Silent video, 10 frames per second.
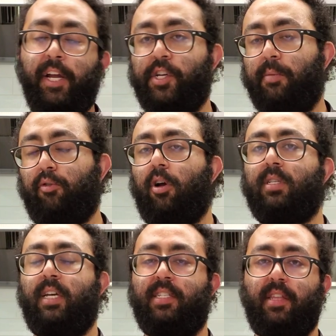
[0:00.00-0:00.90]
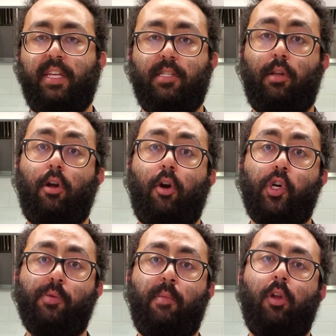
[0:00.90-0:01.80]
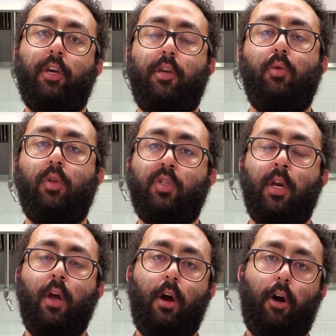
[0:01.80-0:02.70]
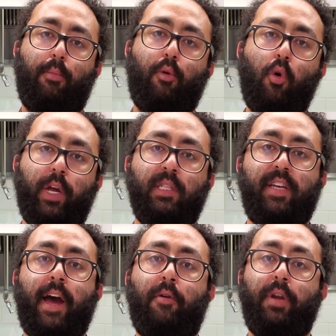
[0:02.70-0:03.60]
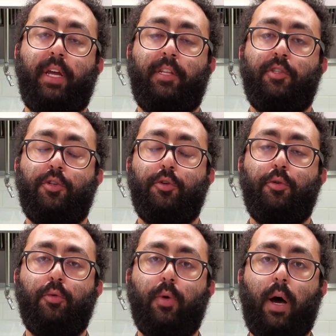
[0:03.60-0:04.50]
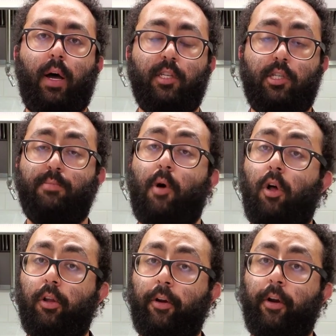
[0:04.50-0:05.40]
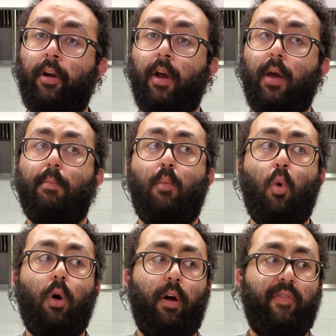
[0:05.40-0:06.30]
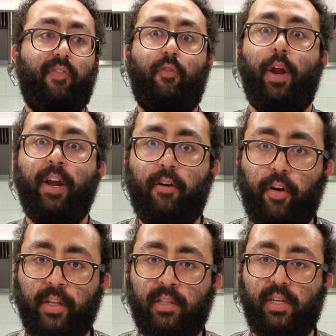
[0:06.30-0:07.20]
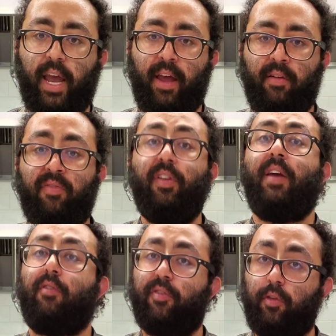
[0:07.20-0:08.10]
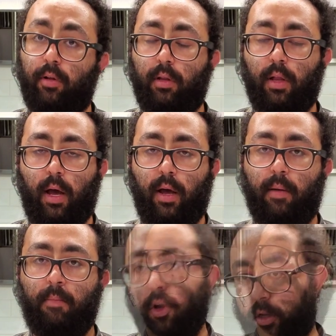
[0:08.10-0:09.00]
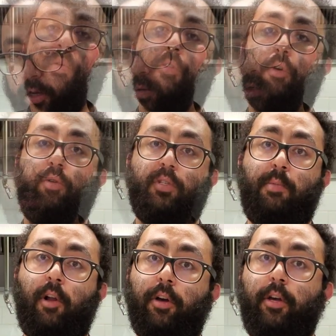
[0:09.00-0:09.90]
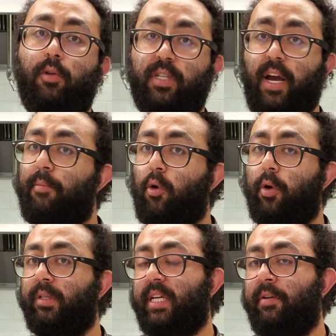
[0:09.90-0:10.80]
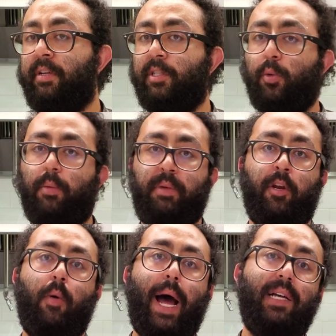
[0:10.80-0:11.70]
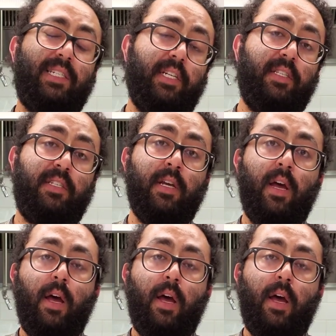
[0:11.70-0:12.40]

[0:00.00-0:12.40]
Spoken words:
aging process, these large molecules are broken down into smaller, more fragrant and flavorful molecules. Some of those molecules get broken down into amino acids,